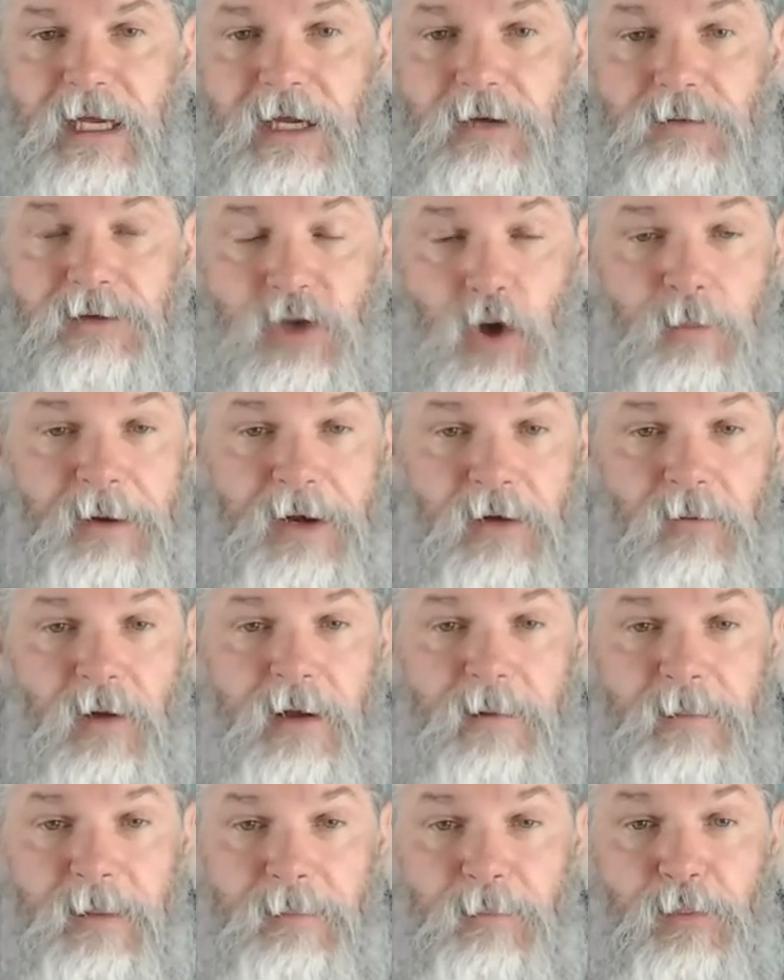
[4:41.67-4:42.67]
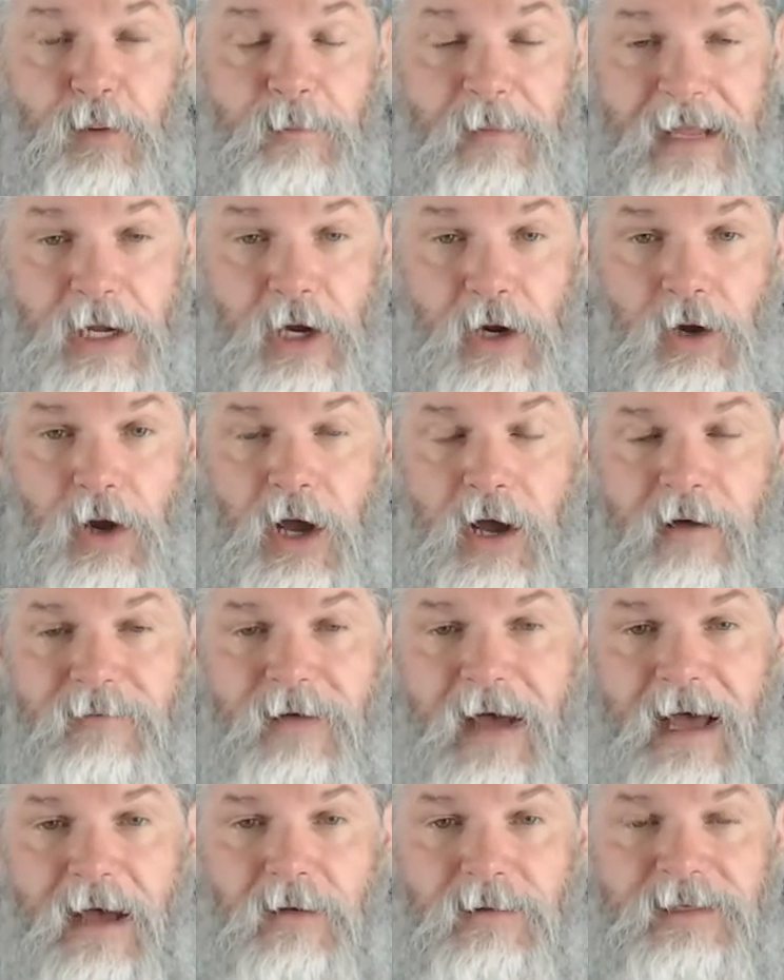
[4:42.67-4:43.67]
He was hoping to run to be premier
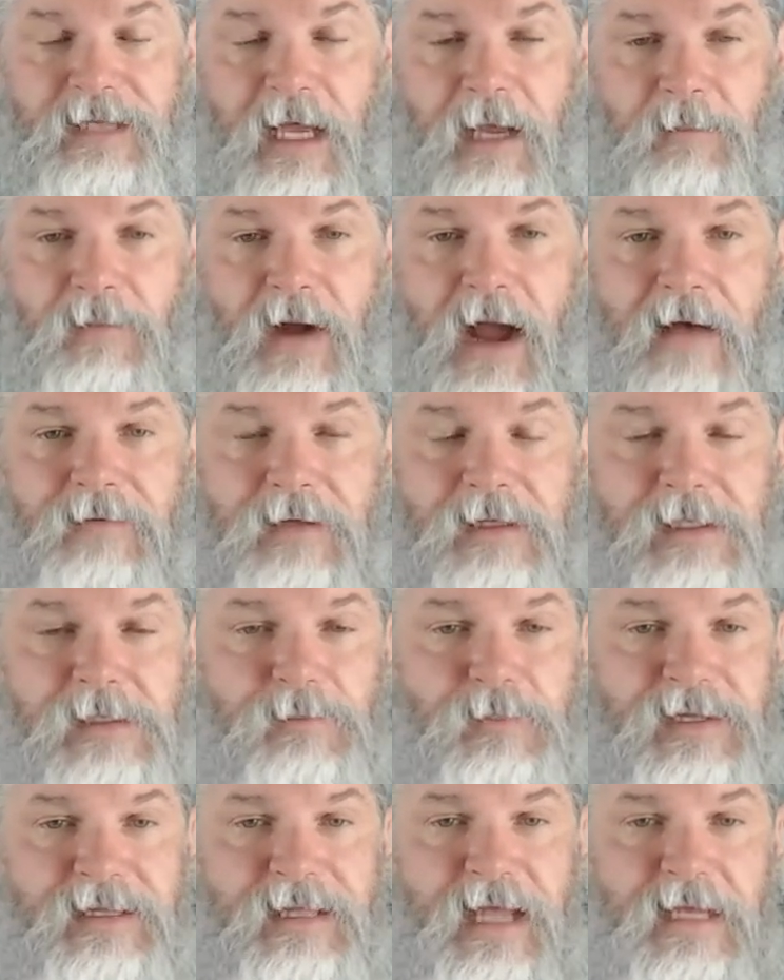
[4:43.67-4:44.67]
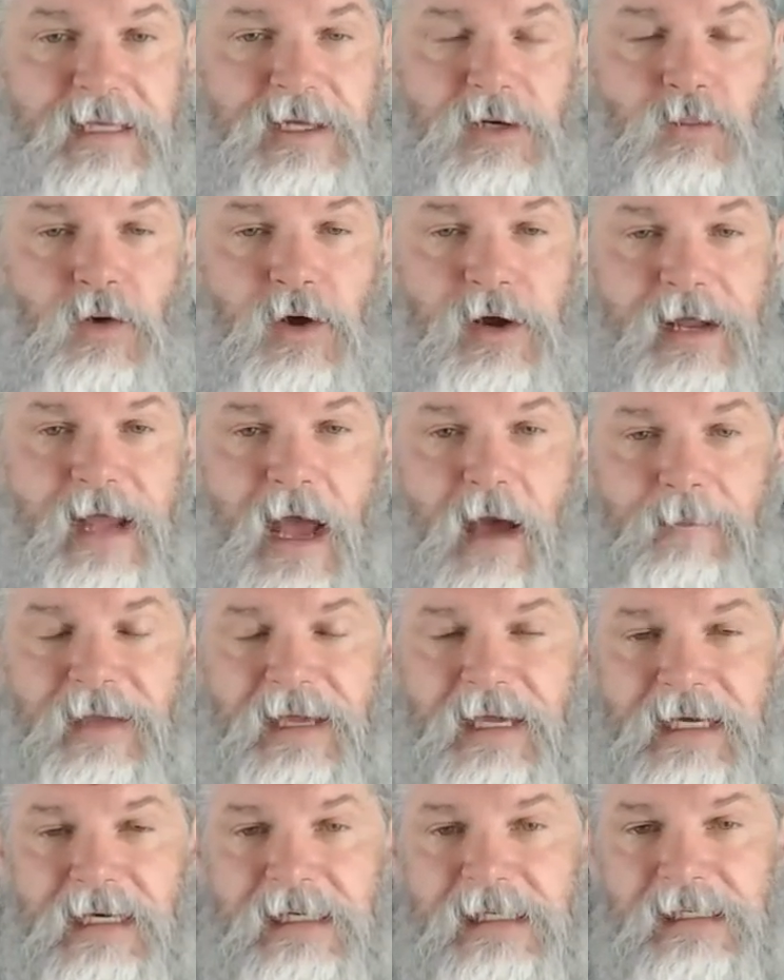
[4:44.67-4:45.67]
of Gauteng province, but that didn't work out
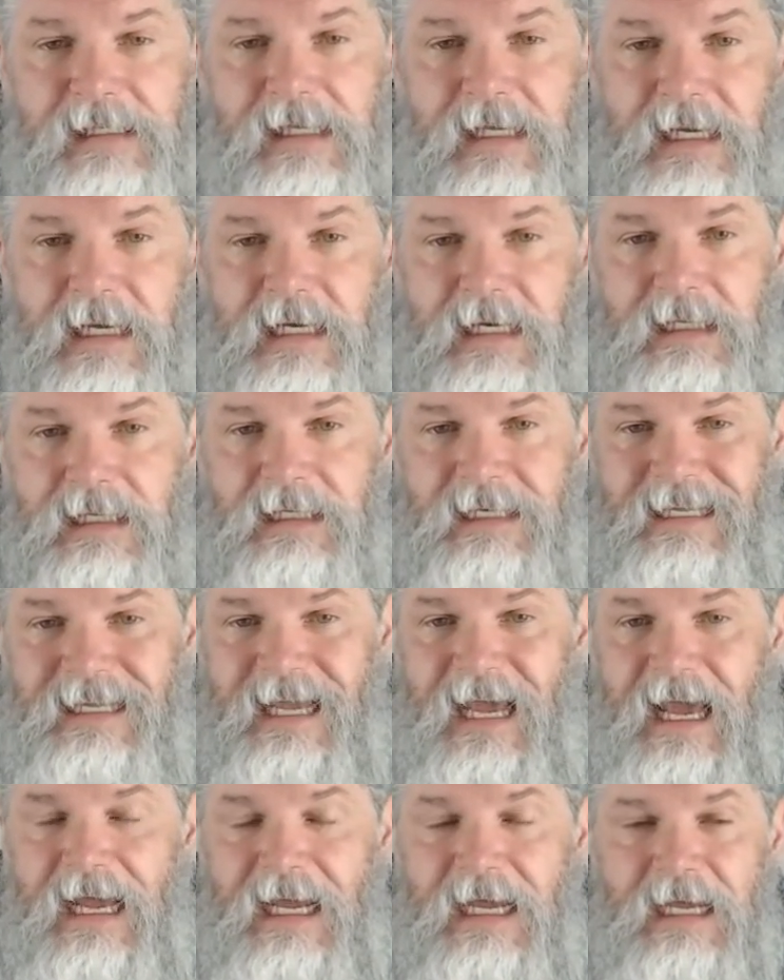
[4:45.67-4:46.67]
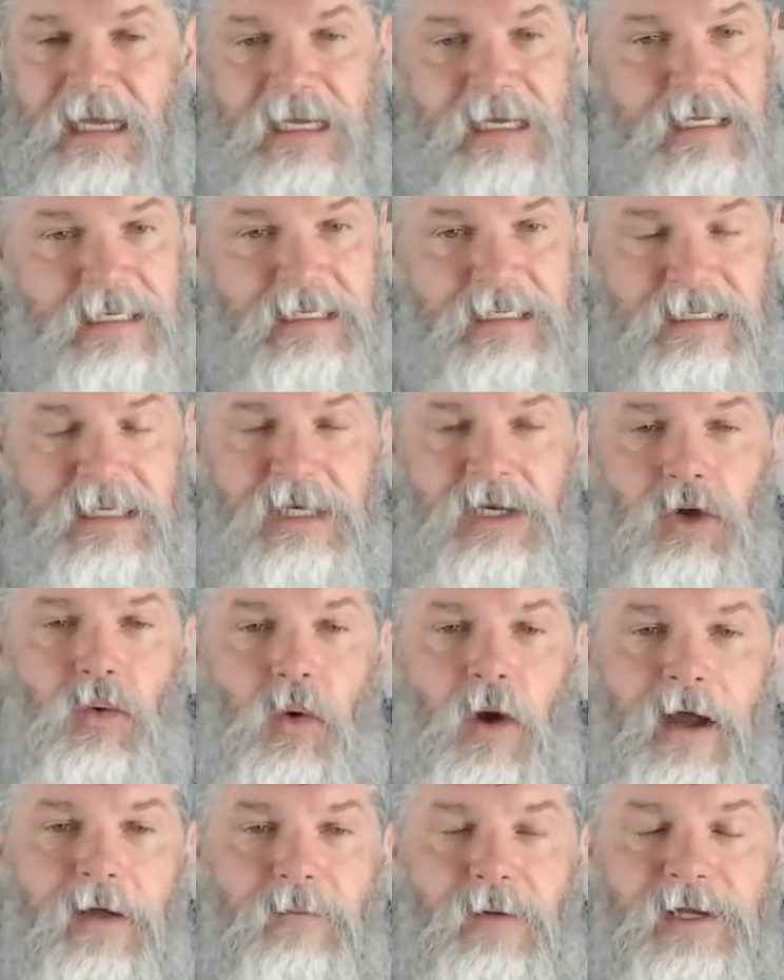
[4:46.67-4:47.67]
because the DA didn't
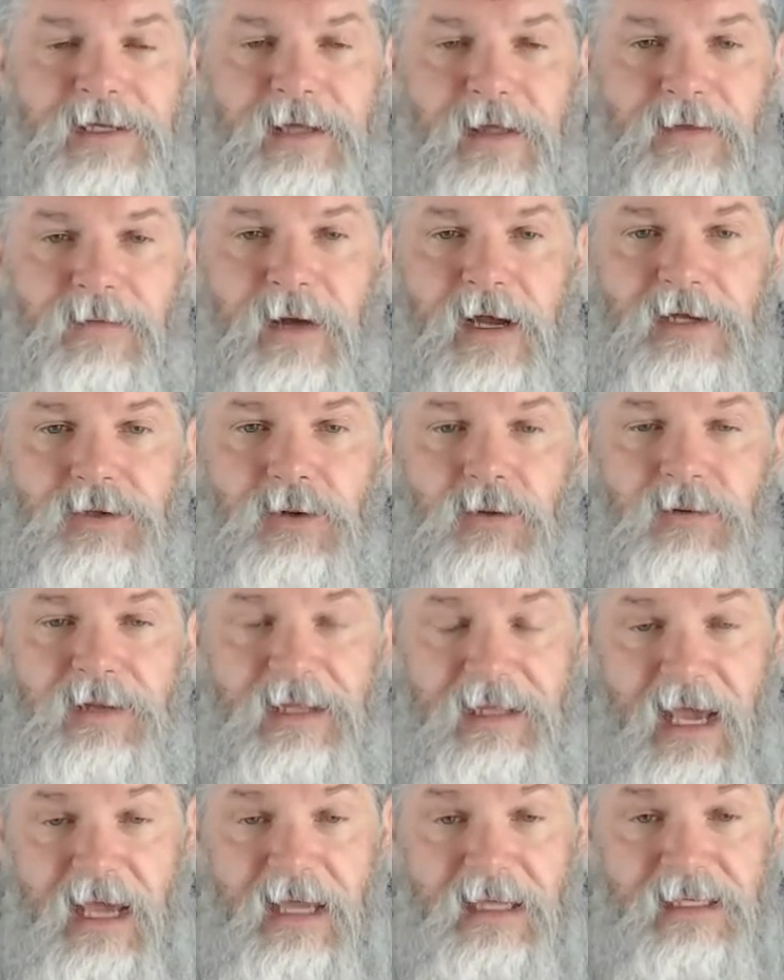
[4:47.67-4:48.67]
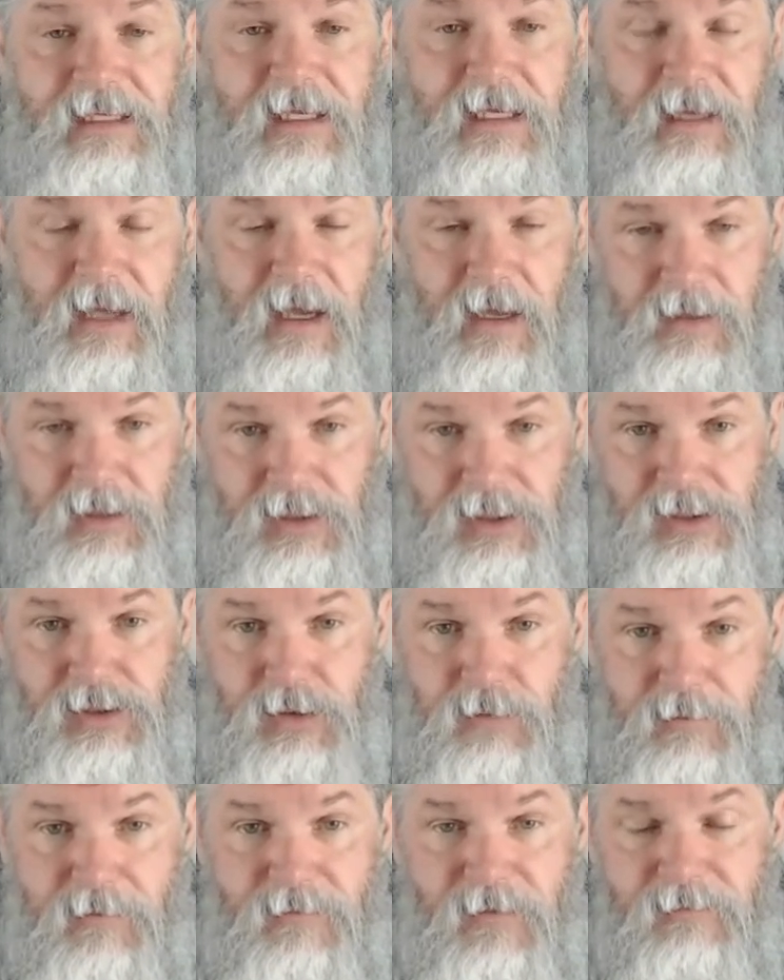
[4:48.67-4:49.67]
quite reach that threshold, and the ANC,
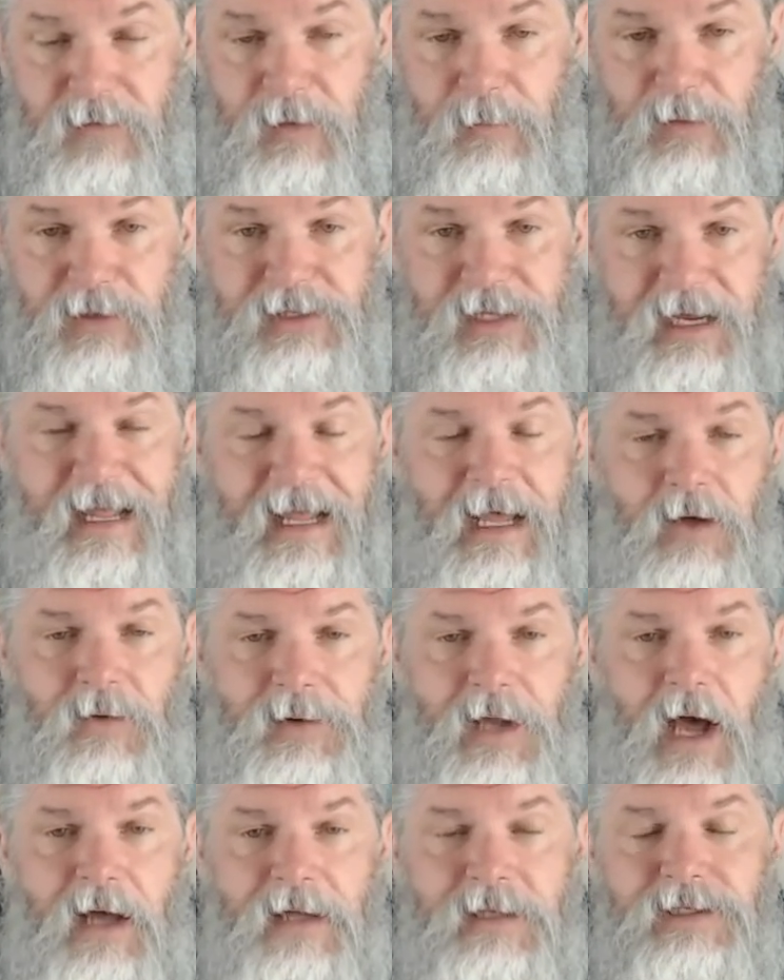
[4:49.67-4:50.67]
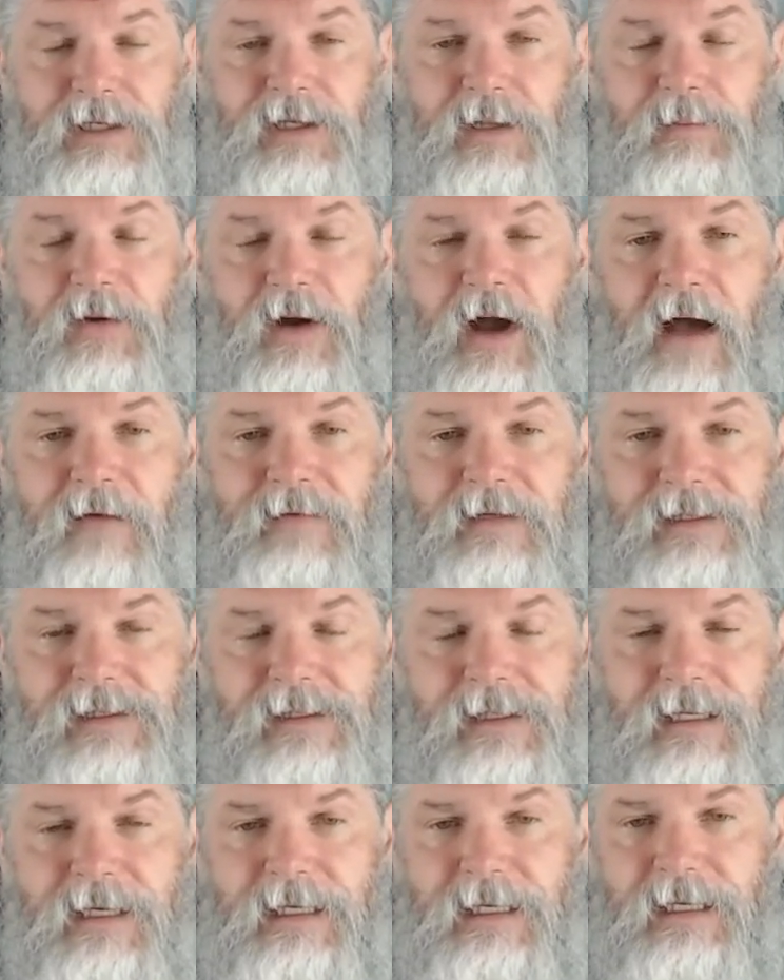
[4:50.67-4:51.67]
just over 50%, held on to the
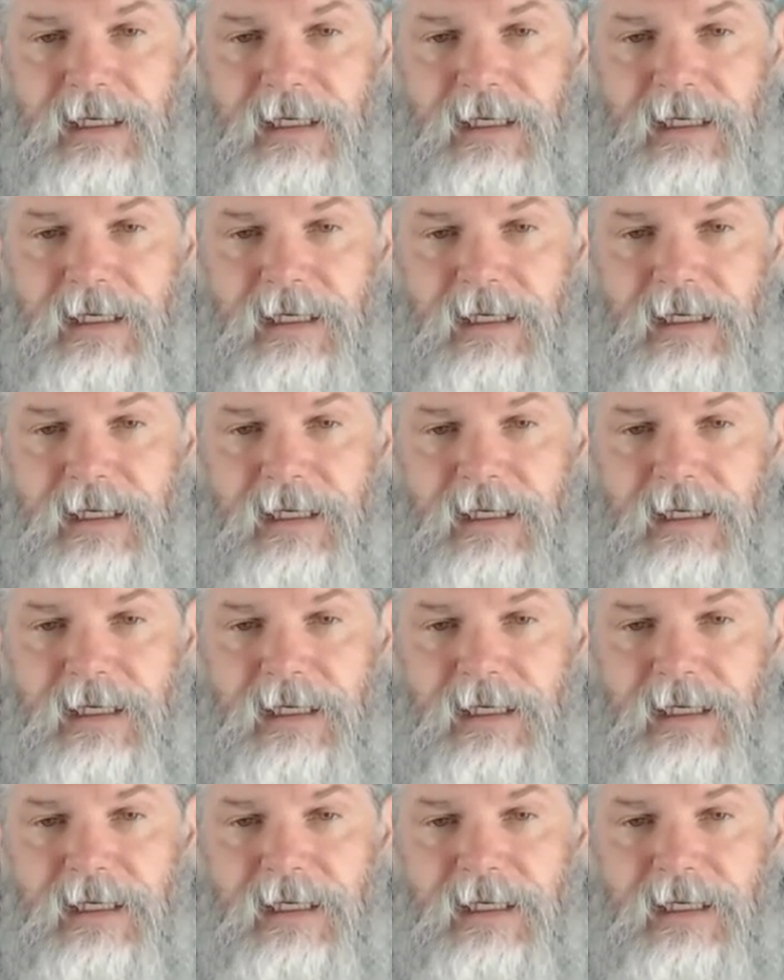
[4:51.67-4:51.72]
province.